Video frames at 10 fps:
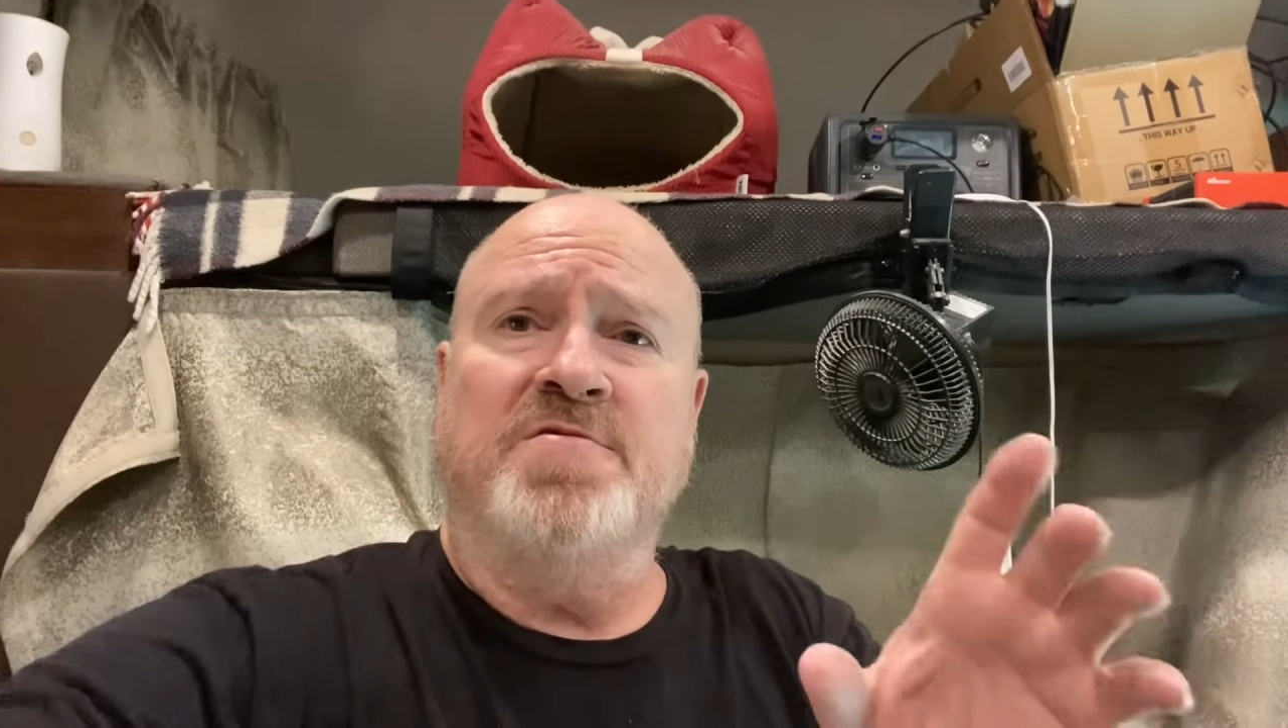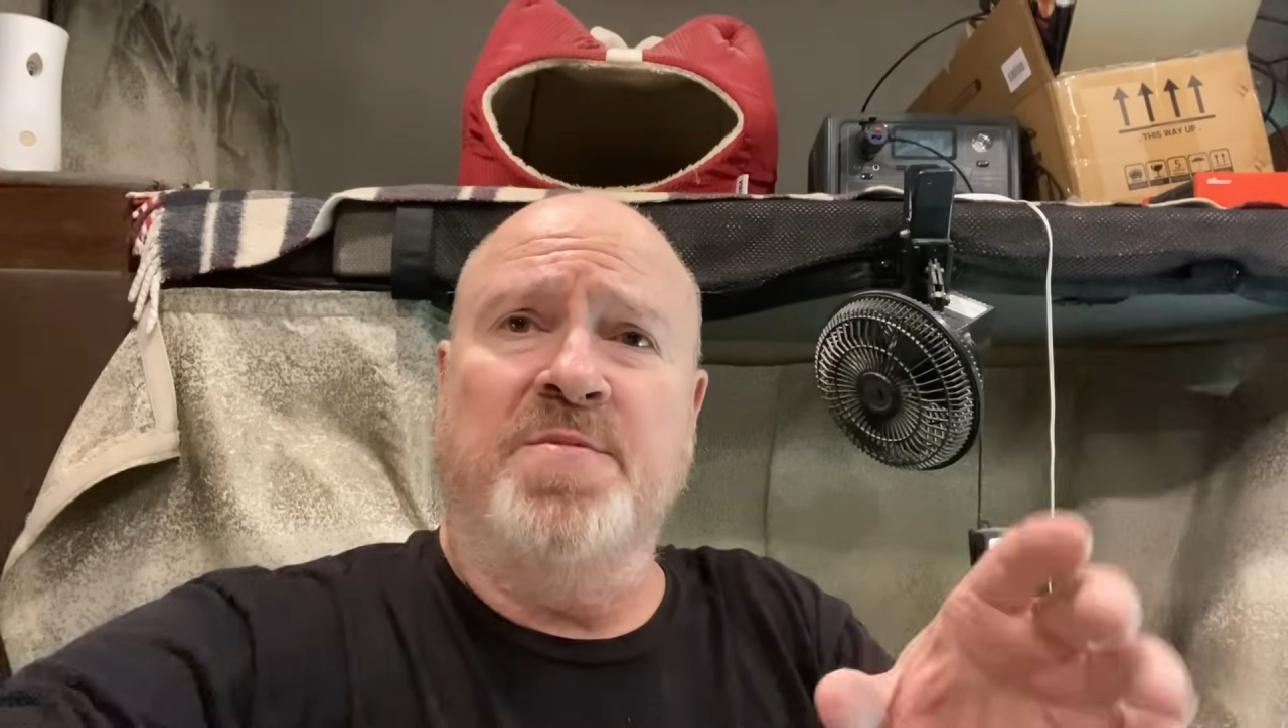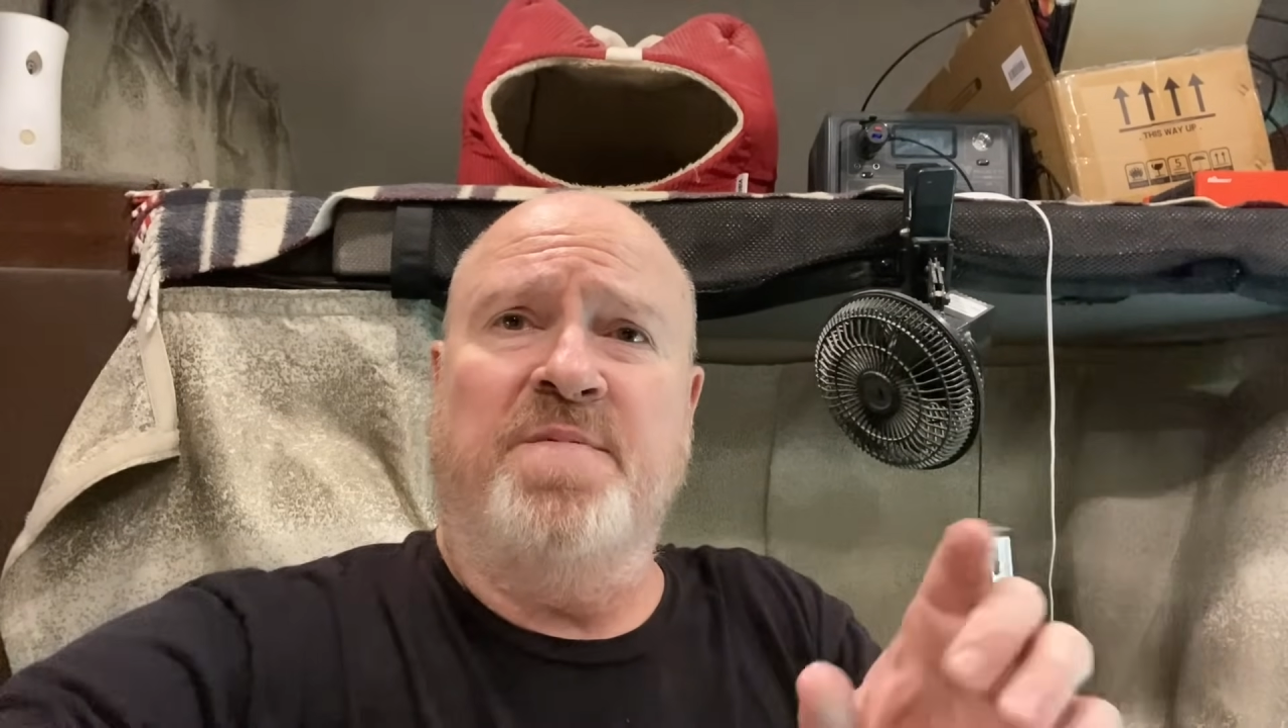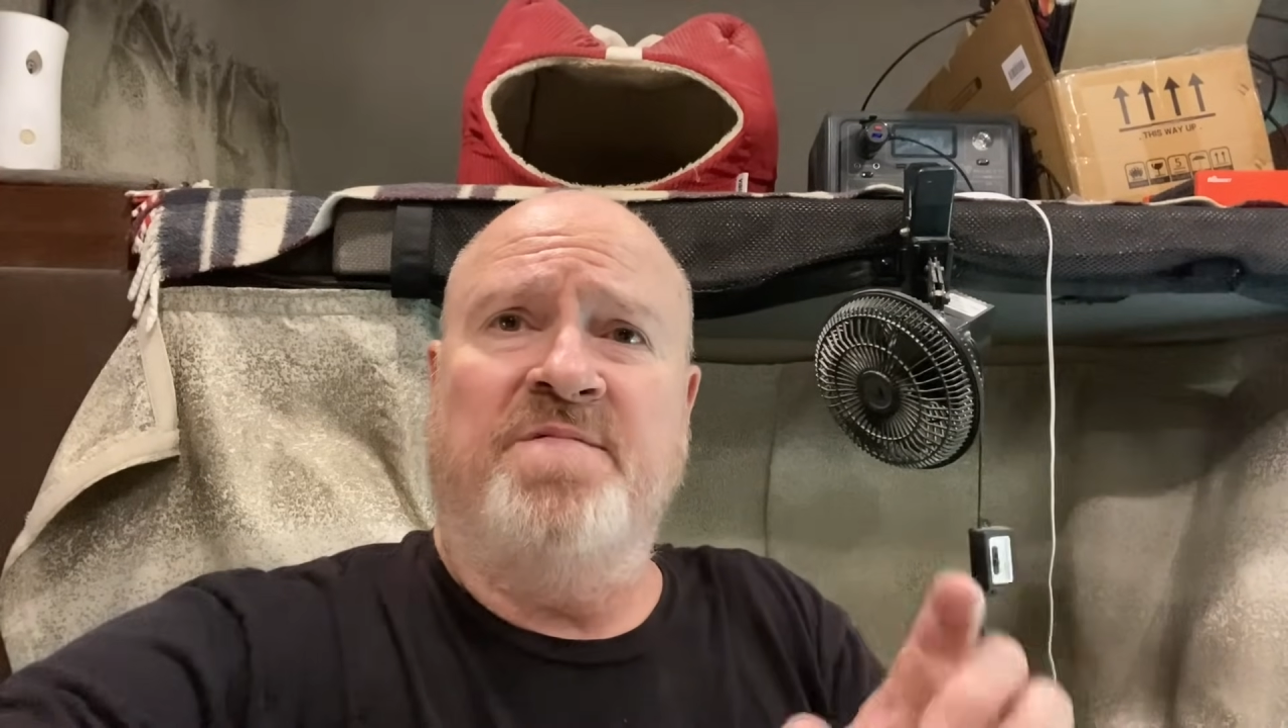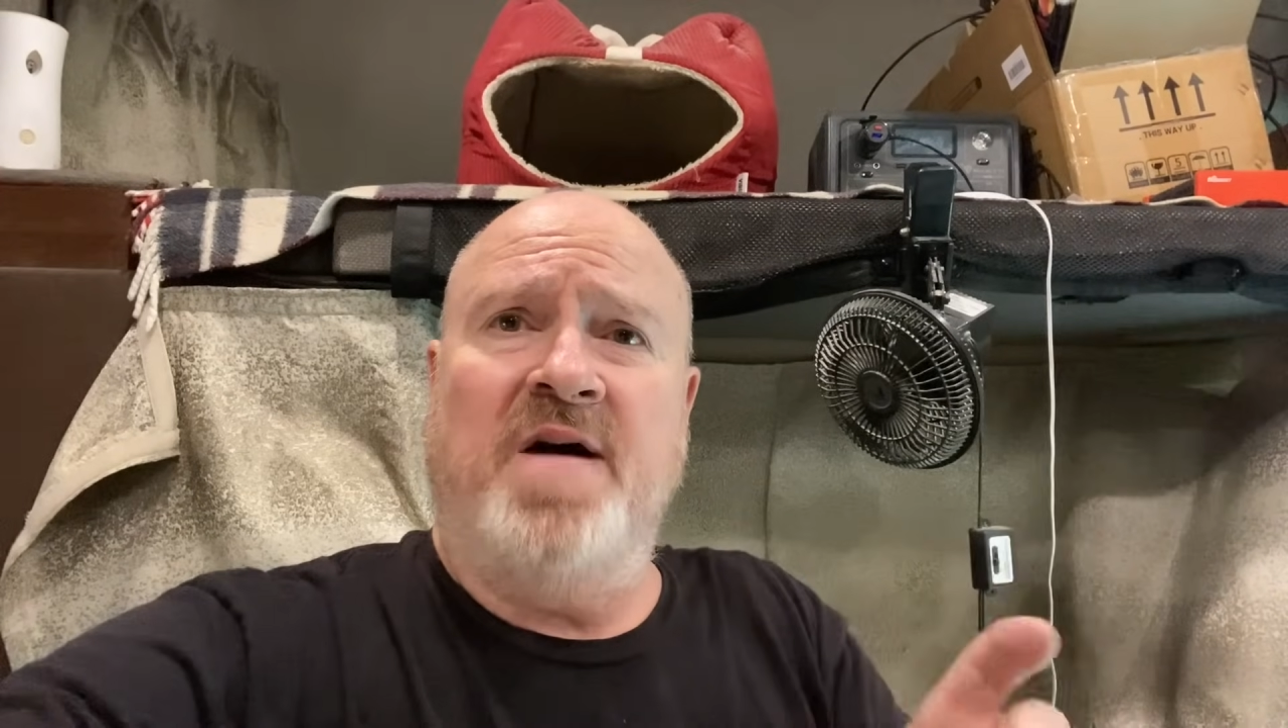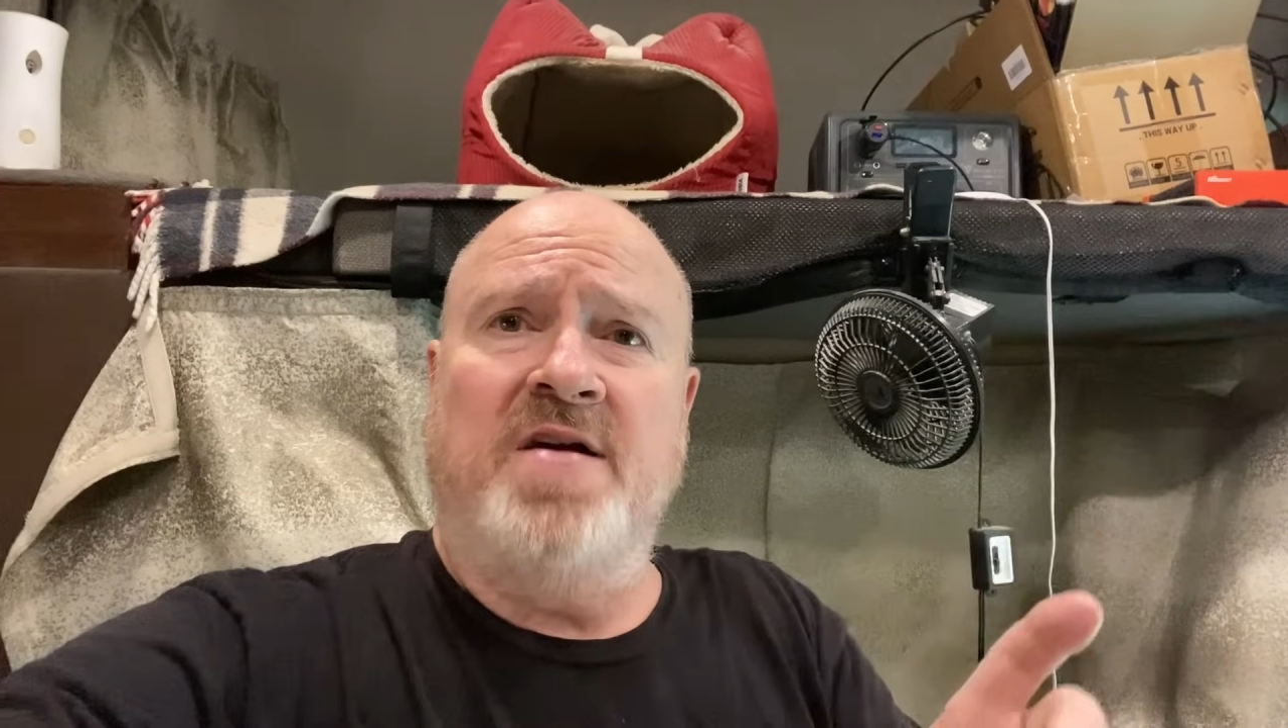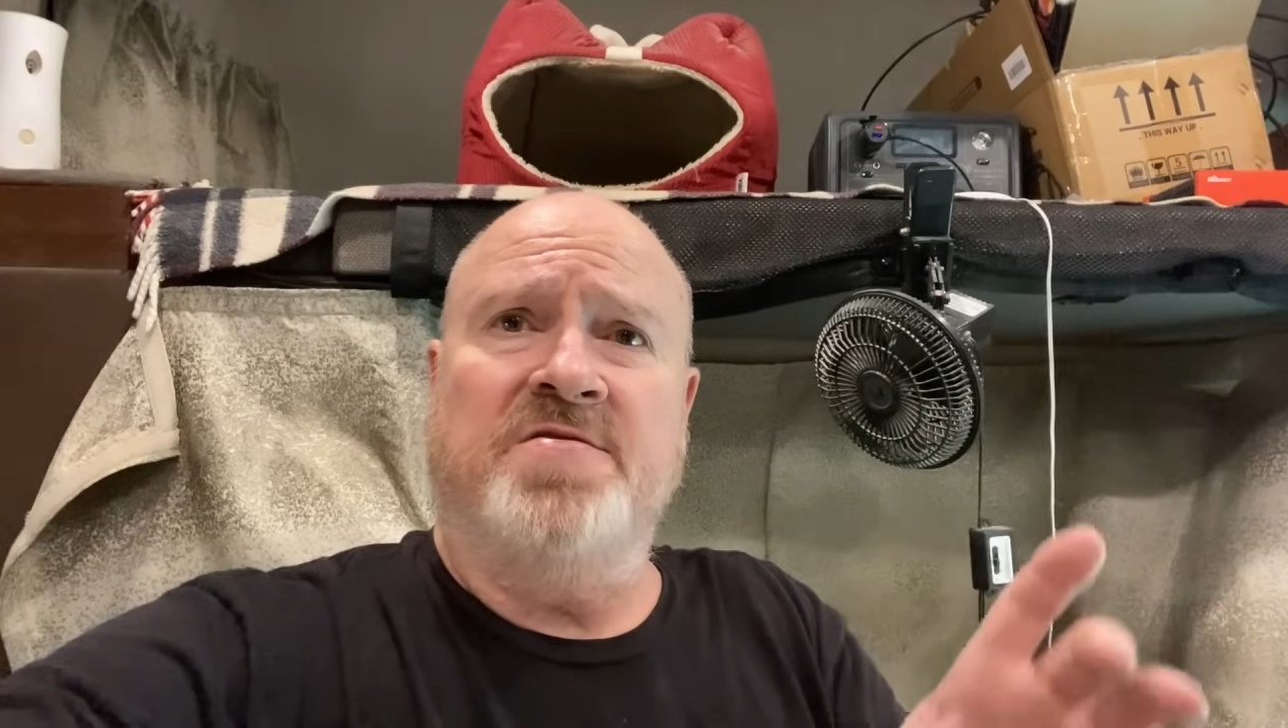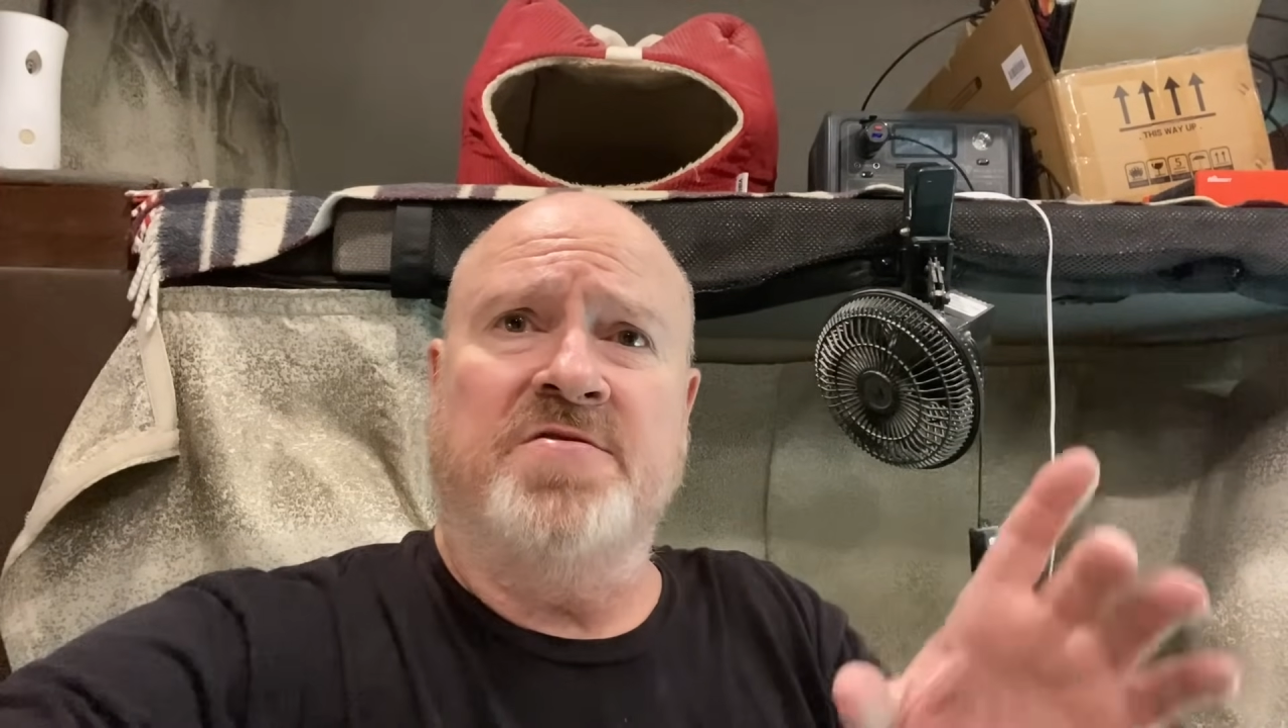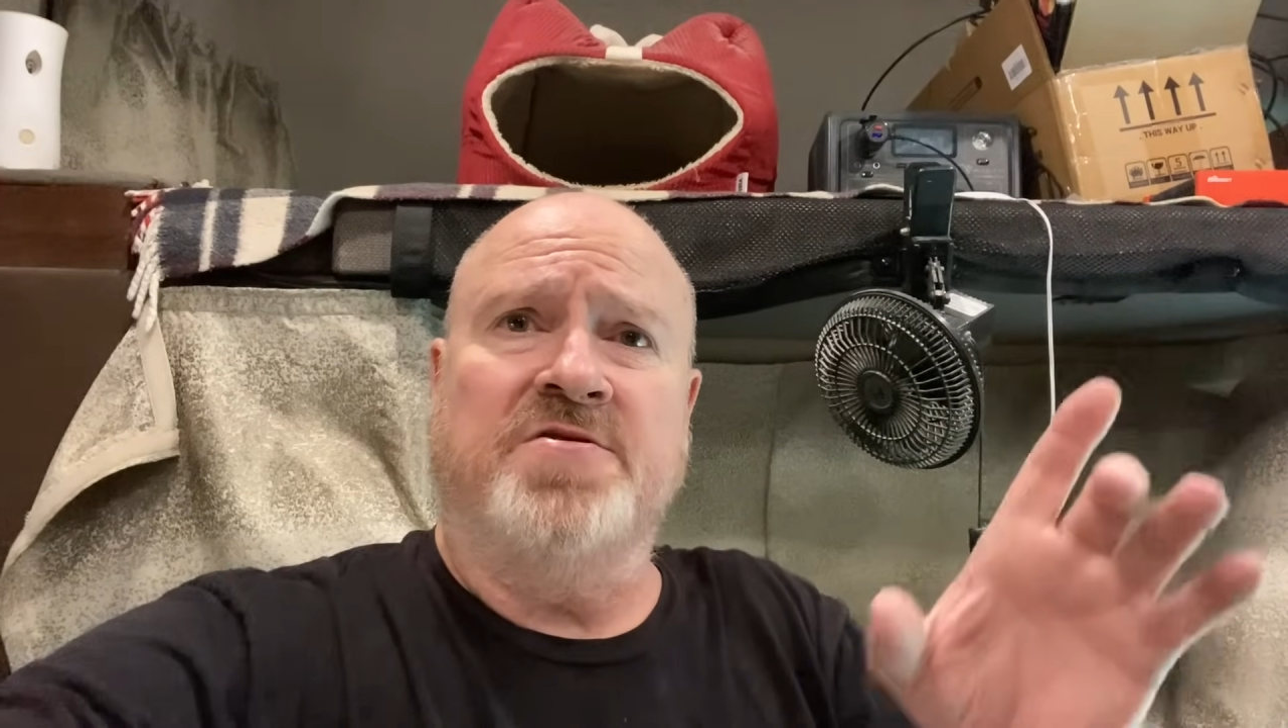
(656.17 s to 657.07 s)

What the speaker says: Supervisor